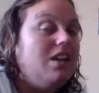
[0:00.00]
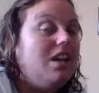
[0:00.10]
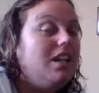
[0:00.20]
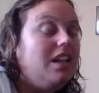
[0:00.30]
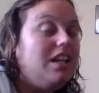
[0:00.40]
you're
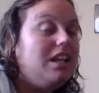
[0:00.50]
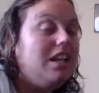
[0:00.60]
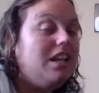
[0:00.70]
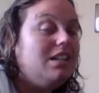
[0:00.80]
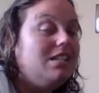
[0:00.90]
not allowed
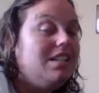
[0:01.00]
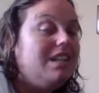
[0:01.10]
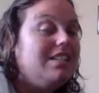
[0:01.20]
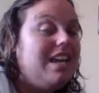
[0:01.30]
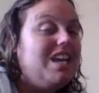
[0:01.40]
to,
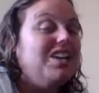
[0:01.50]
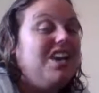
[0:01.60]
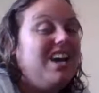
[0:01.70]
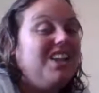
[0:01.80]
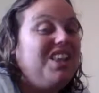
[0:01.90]
they say you're
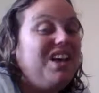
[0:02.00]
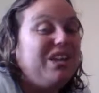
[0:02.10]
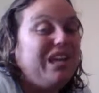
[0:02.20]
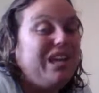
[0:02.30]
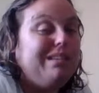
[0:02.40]
not
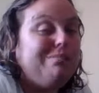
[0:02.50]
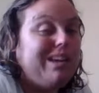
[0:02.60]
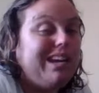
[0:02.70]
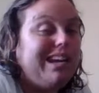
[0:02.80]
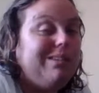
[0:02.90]
allowed to get
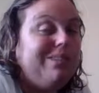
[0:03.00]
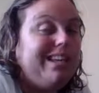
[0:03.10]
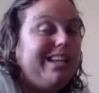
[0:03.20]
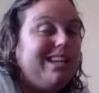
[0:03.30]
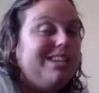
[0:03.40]
married,
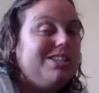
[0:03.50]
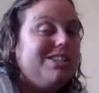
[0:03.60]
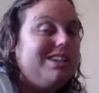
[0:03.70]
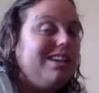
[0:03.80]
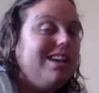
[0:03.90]

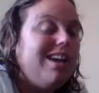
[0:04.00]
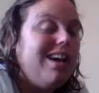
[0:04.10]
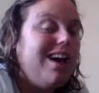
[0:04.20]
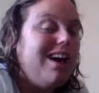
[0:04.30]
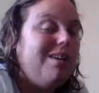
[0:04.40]
which
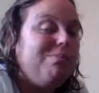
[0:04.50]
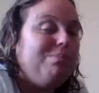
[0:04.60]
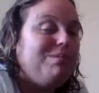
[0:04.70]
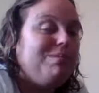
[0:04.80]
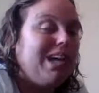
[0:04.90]
I'm
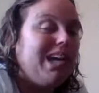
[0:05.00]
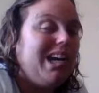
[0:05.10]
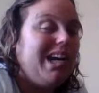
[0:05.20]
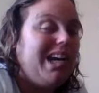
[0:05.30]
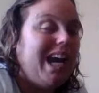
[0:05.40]

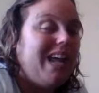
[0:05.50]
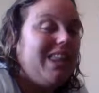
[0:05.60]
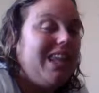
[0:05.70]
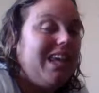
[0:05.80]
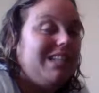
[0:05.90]
sorry, I
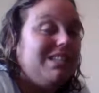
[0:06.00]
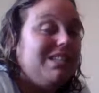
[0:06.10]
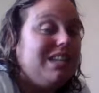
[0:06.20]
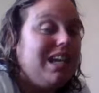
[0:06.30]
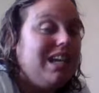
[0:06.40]
think
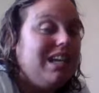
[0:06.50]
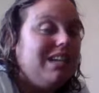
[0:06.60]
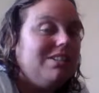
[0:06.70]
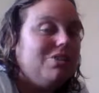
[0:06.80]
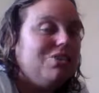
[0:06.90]
it's kind
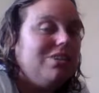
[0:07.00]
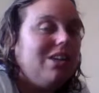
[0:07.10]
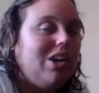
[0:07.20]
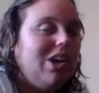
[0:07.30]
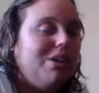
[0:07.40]
of
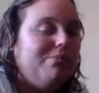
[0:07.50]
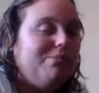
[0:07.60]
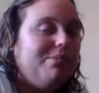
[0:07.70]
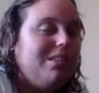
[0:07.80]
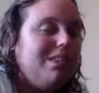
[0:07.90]
screwed
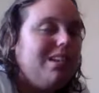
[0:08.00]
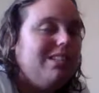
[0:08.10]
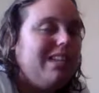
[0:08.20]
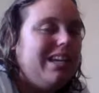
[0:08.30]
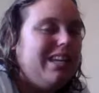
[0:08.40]
up. They
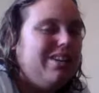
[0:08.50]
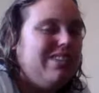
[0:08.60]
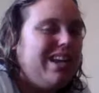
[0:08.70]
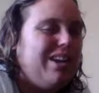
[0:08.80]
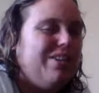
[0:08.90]
say they'll
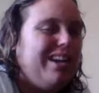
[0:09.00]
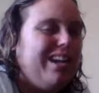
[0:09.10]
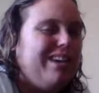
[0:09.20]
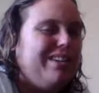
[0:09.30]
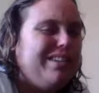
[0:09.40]
take
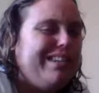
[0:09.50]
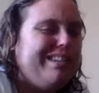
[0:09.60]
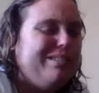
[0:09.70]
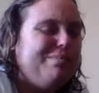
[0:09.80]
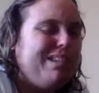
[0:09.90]
away your
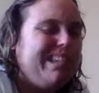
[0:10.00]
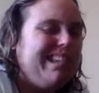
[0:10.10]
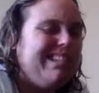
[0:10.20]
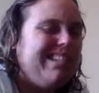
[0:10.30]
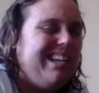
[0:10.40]

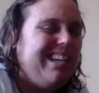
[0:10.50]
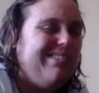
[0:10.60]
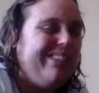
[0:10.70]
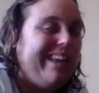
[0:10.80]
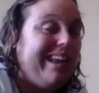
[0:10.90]
disability
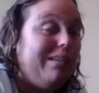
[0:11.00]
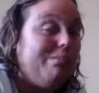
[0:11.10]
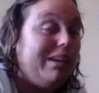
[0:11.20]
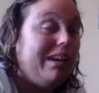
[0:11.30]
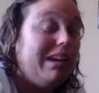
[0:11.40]
if you
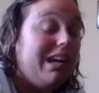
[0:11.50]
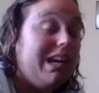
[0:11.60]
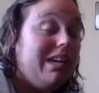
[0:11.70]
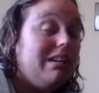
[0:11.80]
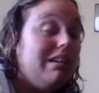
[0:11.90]
get
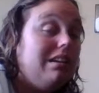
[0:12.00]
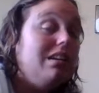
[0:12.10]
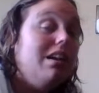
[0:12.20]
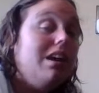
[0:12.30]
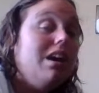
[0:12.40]
married.
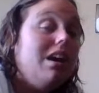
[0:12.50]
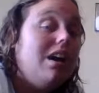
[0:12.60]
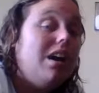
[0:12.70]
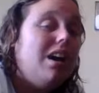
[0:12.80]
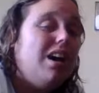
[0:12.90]

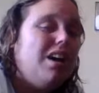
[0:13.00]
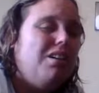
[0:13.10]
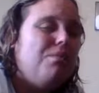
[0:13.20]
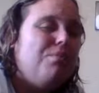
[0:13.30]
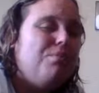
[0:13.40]

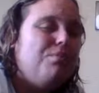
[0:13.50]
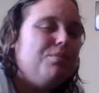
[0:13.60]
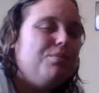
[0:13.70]
And